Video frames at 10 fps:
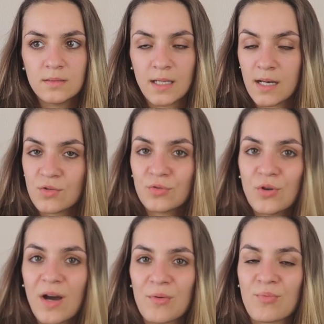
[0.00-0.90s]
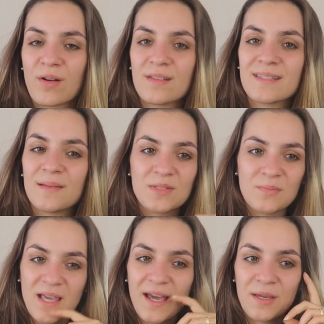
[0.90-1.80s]
I don't know how to pronounce them
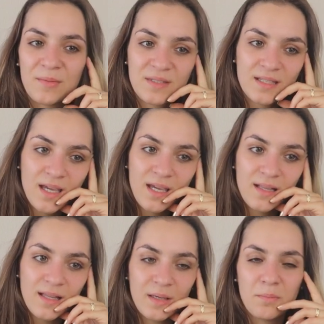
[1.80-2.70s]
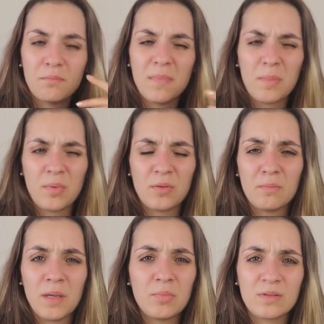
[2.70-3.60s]
sometimes, like
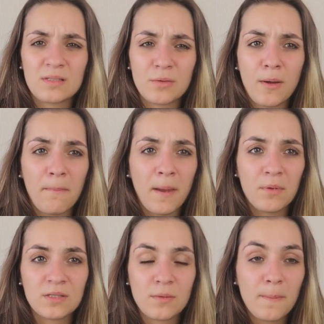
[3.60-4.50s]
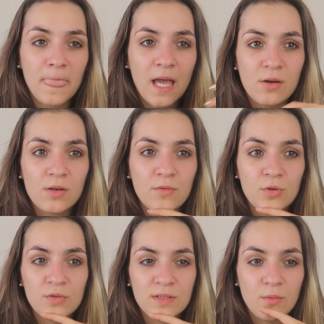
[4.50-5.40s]
maple syrup. I don't
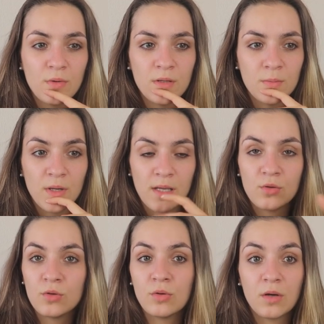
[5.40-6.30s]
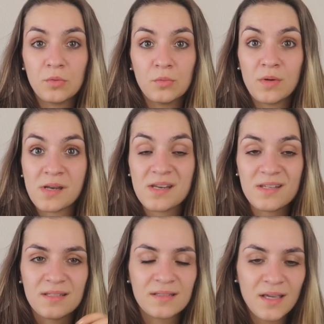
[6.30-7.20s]
even know that one, but I know what it
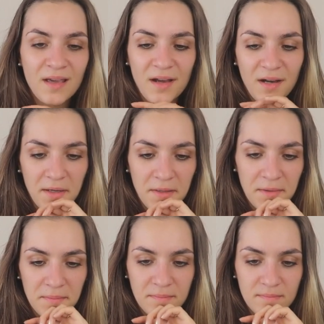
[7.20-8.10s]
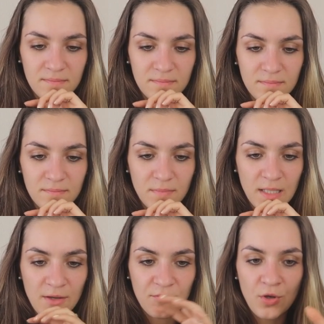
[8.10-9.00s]
is. And
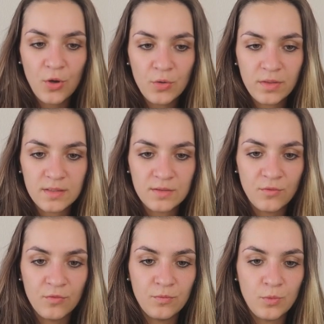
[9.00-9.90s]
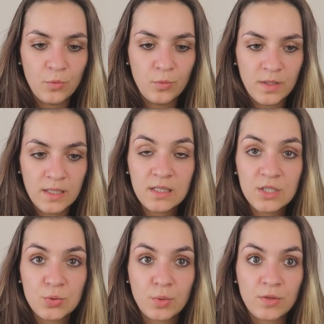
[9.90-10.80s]
I've known this
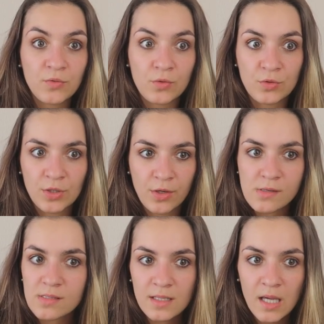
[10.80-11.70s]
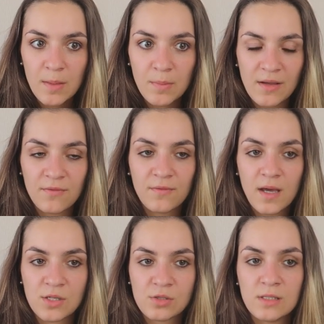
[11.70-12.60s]
English word for years, but I've
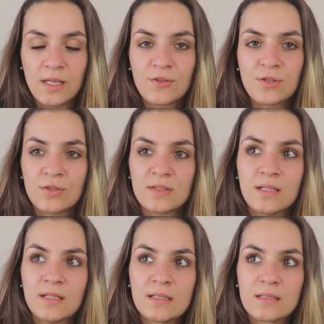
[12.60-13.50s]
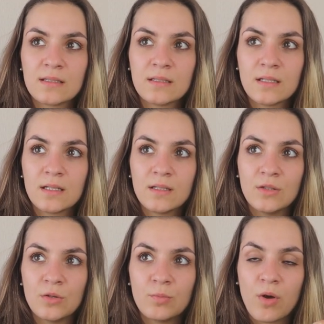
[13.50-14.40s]
actually never used it,
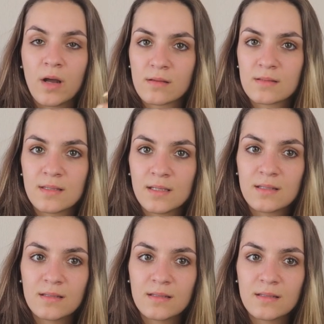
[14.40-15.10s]
you know, pronounced it.